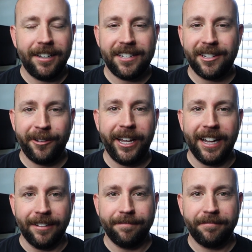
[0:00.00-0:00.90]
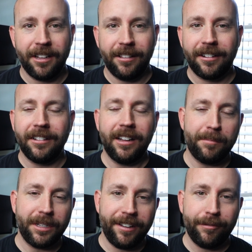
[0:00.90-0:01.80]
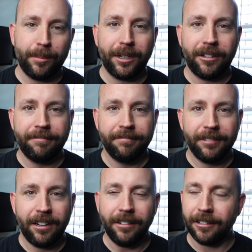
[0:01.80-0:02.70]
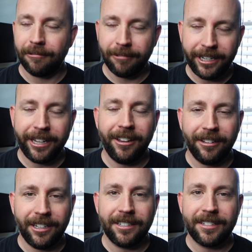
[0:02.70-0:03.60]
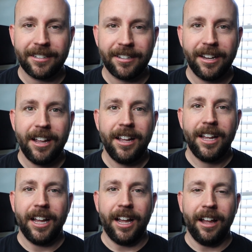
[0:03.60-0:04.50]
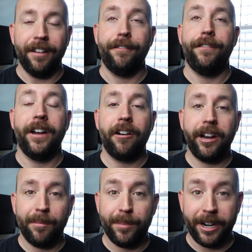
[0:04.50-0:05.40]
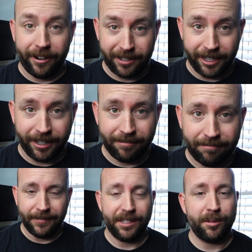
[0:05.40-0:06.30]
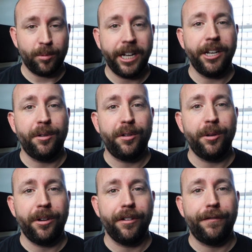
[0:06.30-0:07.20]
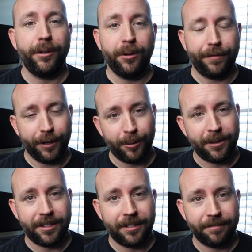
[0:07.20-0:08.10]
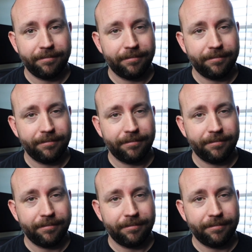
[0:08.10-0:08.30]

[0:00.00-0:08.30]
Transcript: So yeah, a little unbelievable, a little ridiculous, very embarrassing. This is why you chew your food, folks.